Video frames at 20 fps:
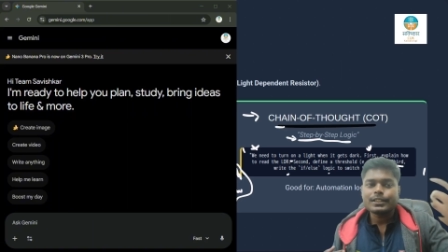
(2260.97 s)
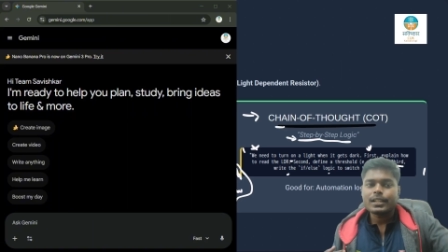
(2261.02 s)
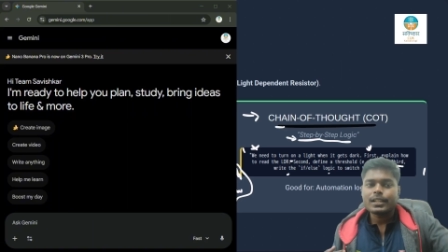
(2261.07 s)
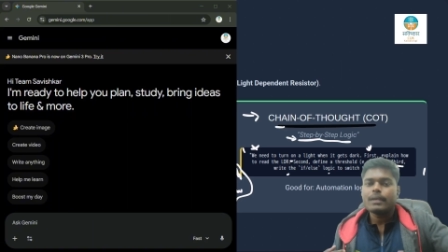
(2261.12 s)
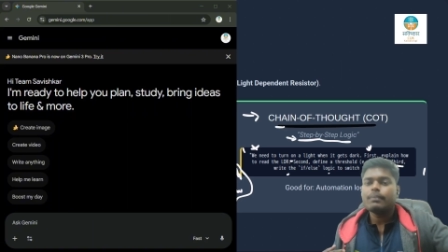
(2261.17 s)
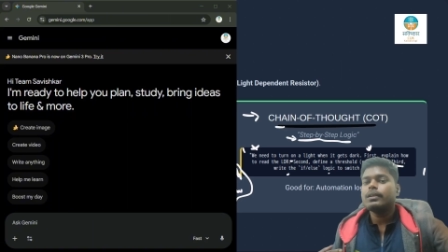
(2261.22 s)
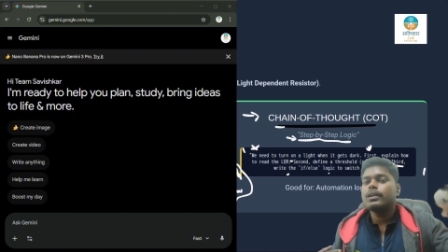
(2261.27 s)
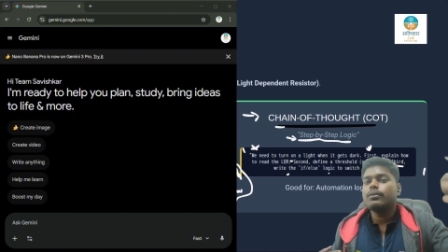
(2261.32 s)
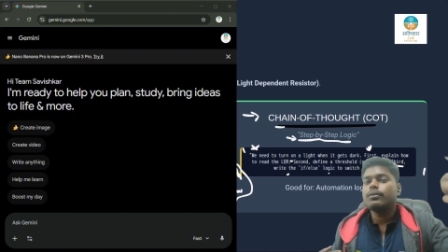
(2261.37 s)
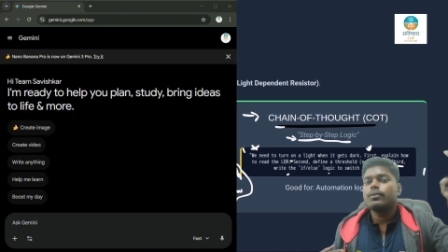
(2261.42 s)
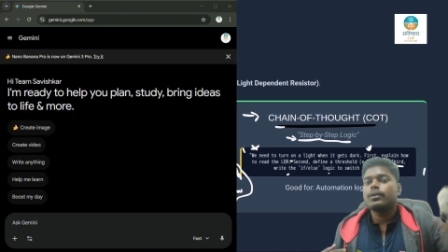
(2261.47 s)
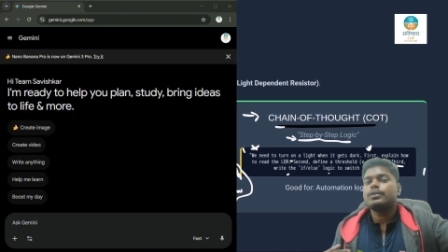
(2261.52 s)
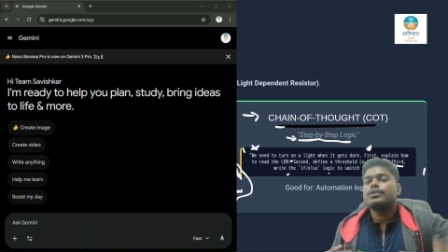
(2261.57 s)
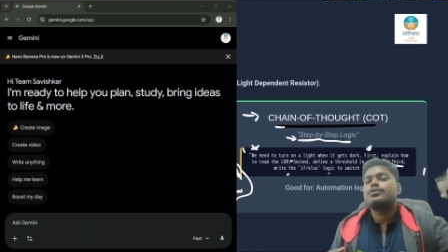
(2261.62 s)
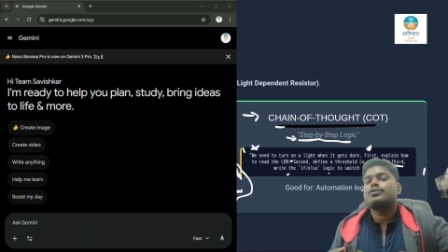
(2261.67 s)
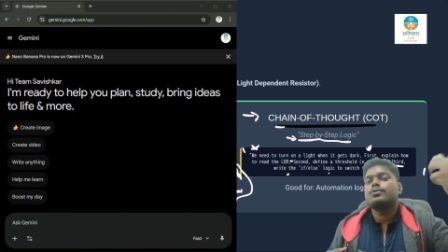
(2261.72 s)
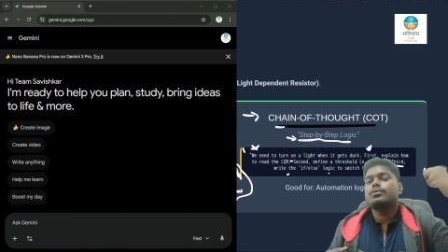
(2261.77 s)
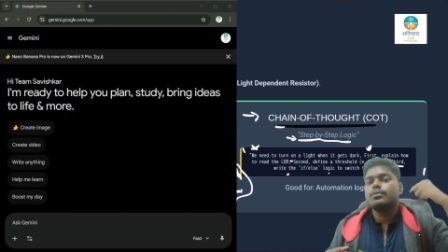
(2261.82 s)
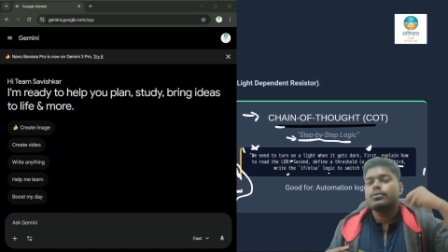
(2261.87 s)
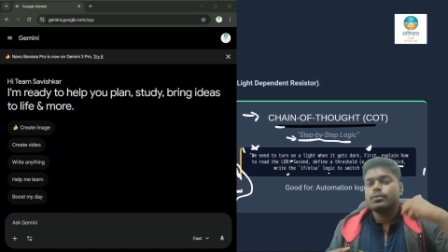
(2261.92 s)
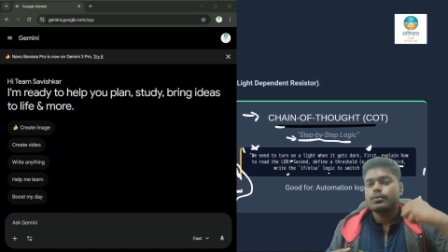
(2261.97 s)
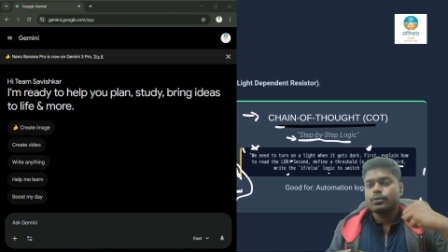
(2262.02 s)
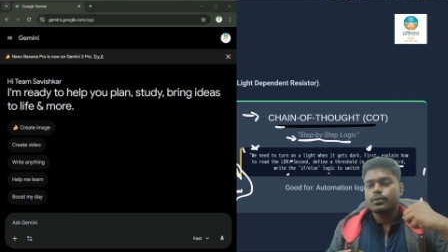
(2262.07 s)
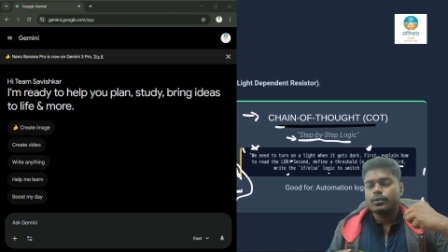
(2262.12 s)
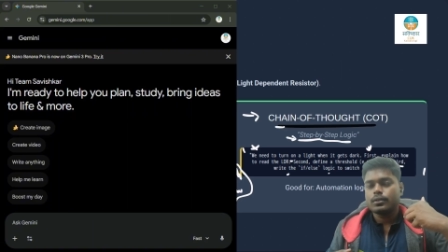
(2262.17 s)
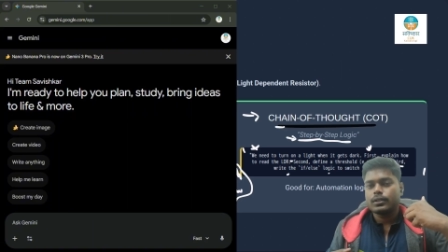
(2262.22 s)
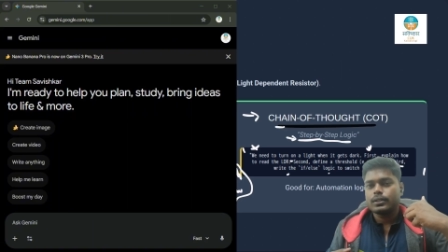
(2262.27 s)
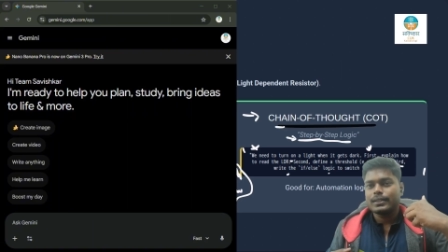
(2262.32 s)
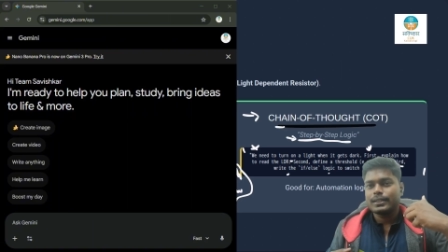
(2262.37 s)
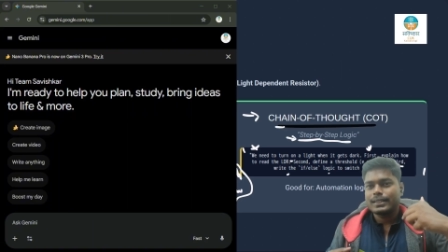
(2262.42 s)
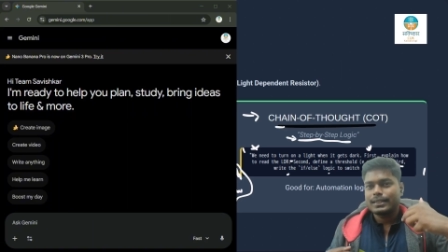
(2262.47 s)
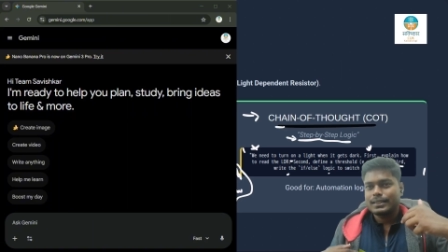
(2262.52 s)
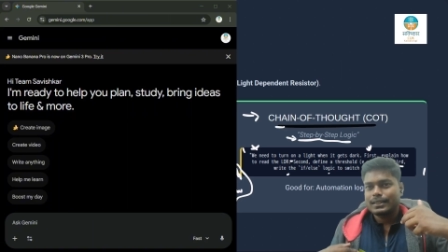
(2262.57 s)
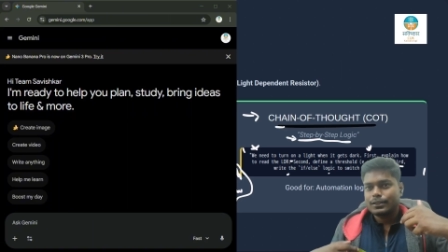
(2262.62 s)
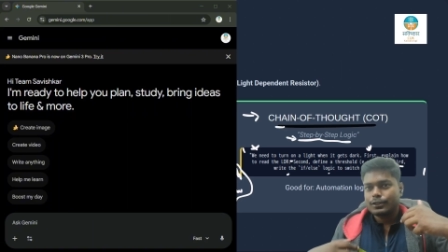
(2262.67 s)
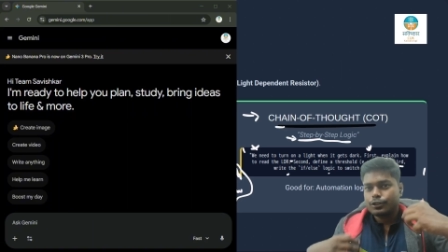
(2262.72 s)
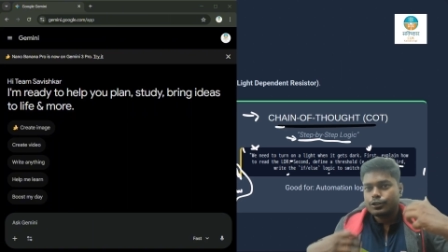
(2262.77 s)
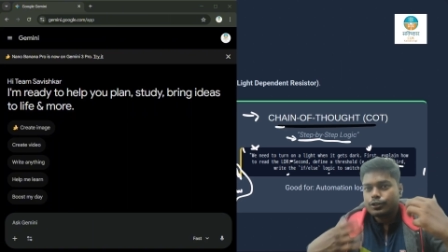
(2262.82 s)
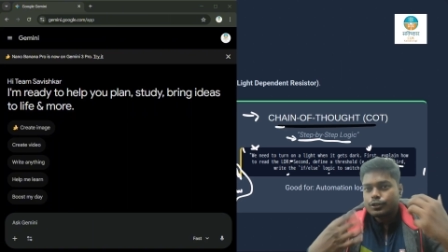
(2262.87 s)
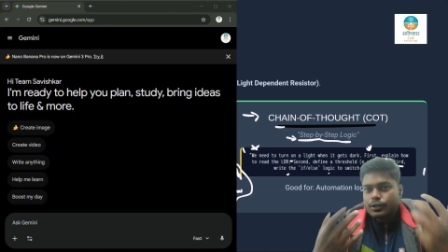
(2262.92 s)
the Gemini wants to
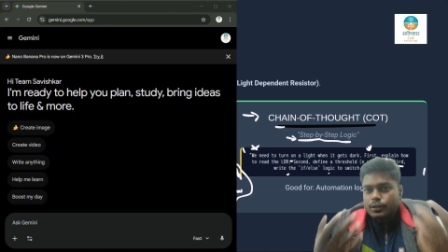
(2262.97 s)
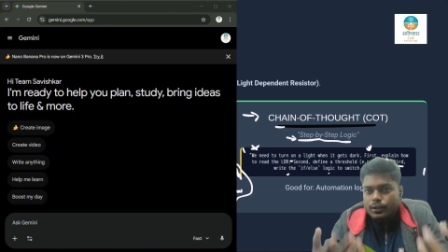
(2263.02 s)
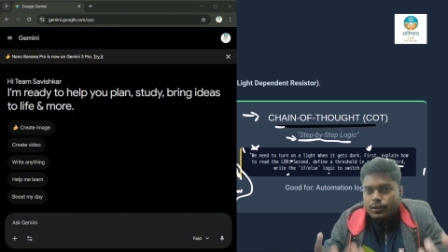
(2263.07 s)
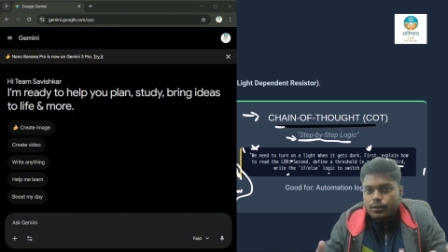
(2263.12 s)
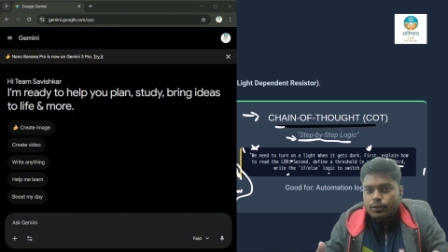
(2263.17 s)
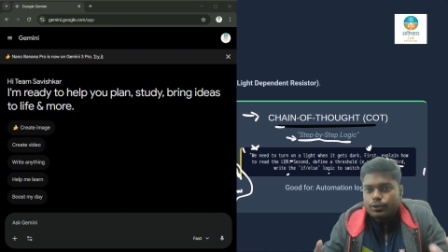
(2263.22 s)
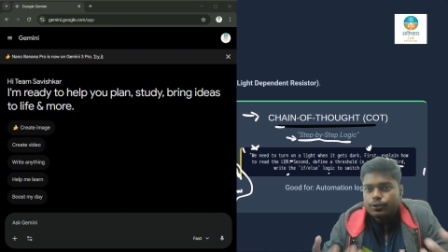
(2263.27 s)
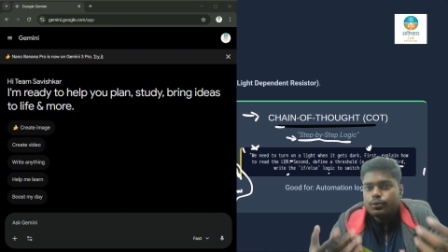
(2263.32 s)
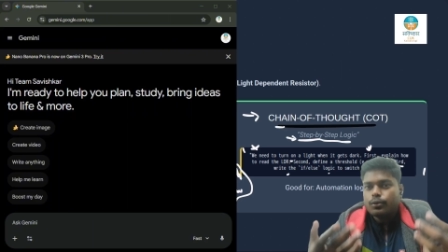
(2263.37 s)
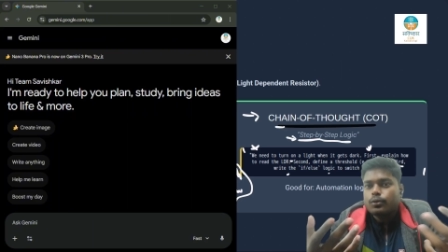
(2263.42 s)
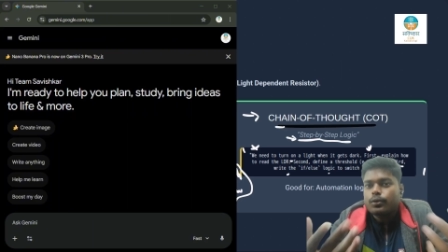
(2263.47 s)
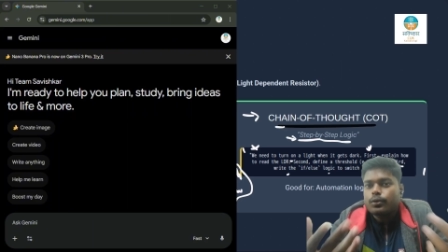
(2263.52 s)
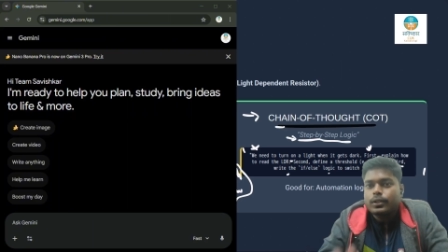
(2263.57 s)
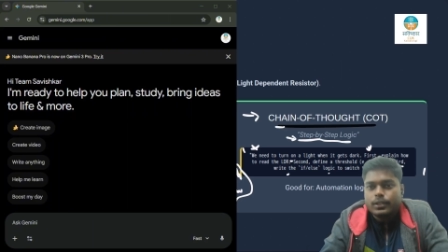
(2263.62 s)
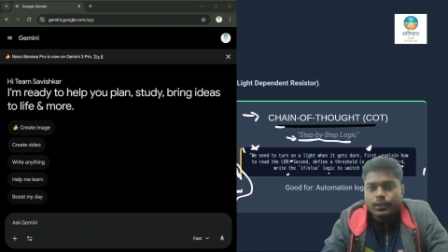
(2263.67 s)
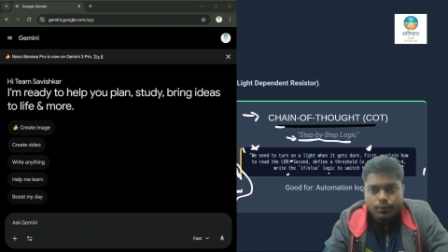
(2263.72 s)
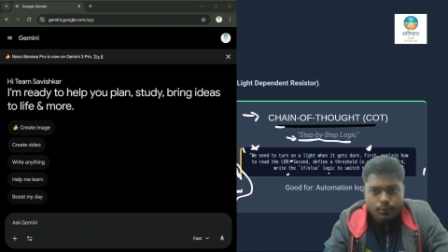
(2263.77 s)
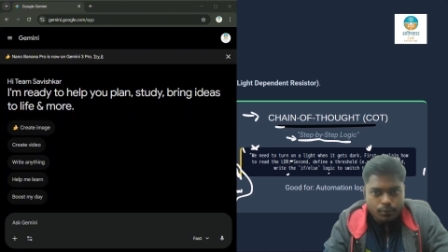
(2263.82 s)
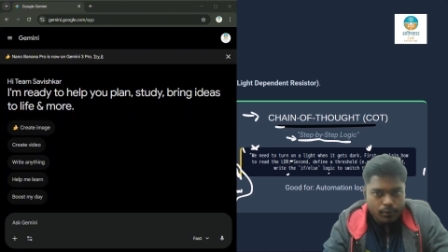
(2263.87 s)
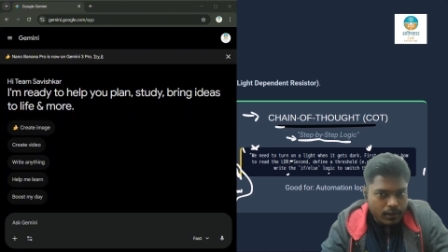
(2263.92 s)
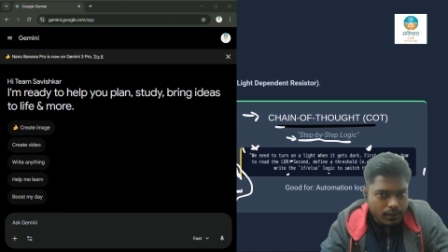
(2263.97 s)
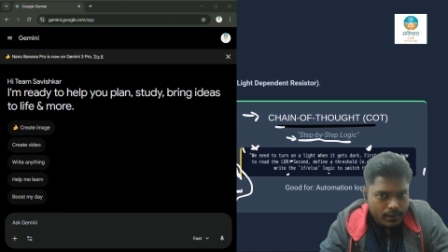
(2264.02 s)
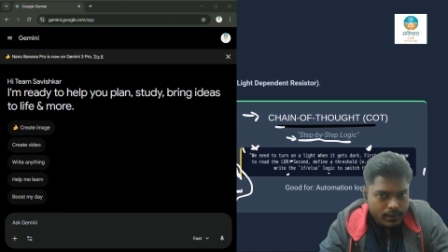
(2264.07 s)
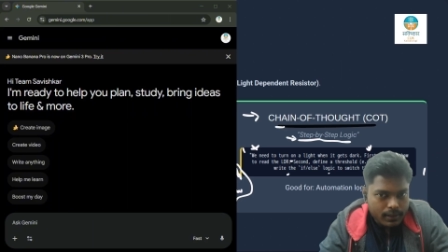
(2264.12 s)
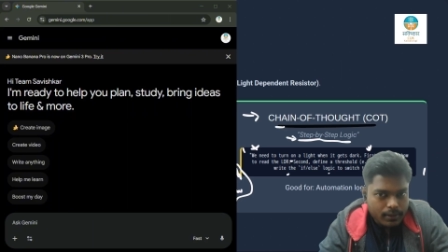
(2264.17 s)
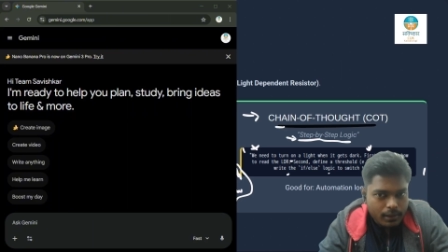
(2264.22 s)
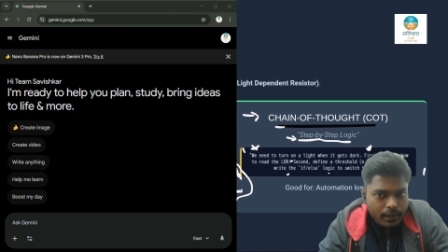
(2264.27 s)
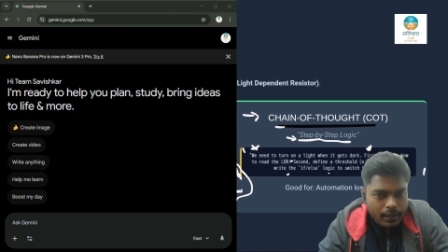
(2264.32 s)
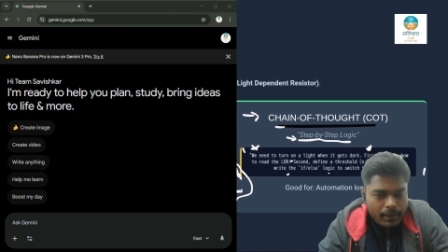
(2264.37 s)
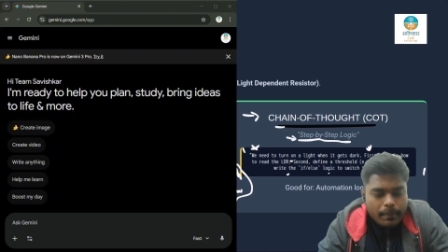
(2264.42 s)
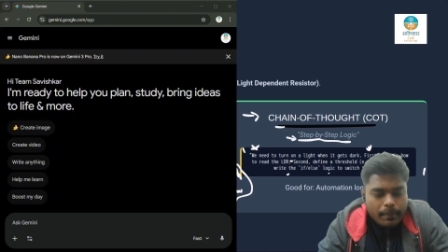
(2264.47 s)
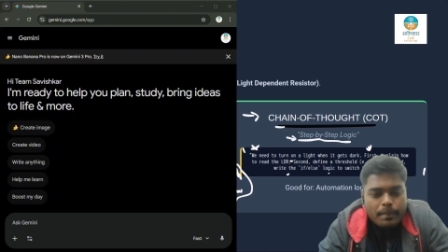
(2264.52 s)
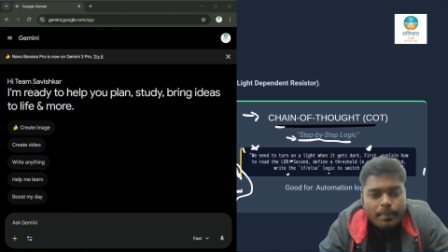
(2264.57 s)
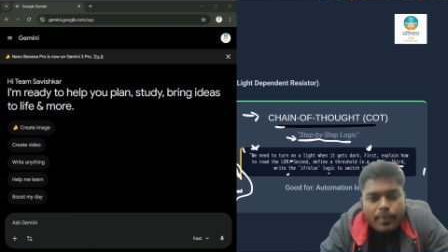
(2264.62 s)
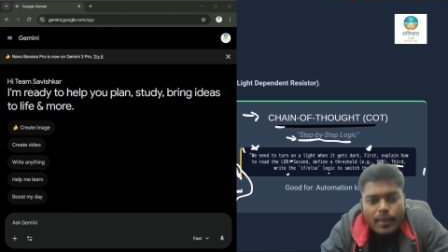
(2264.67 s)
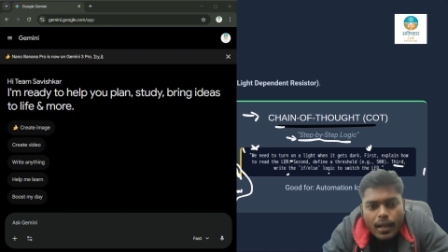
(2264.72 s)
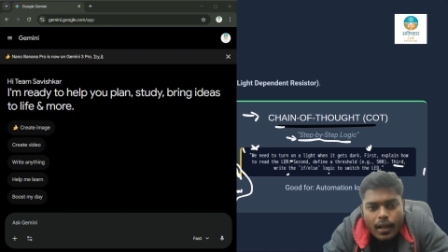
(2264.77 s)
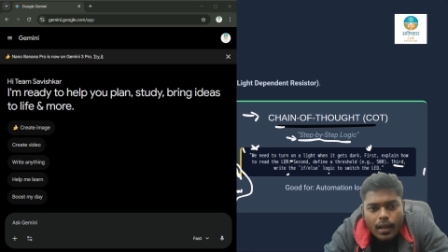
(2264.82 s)
show it to us, right?